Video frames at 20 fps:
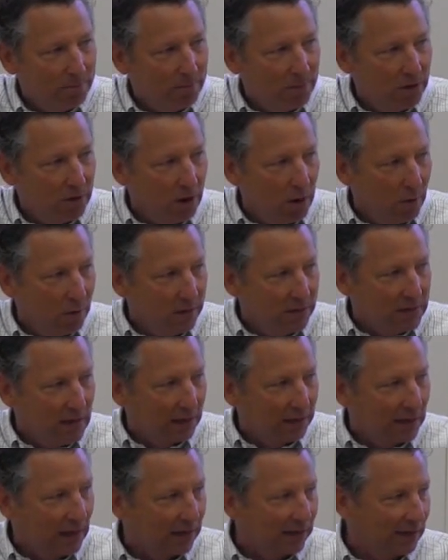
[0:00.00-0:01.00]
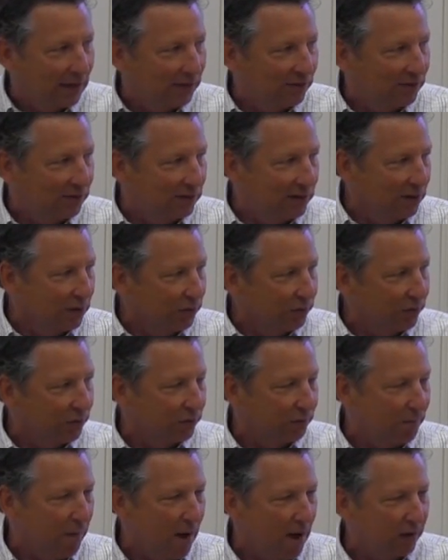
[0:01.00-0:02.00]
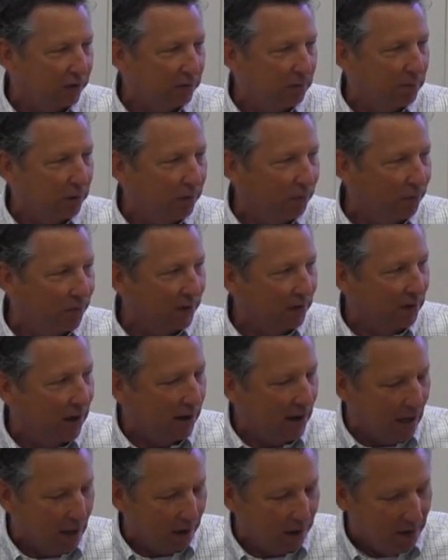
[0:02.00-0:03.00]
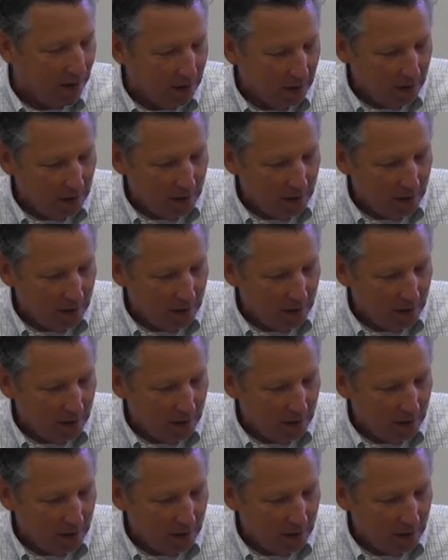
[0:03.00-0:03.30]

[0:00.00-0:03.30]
knowing that that kid still is responsible to figure out how to,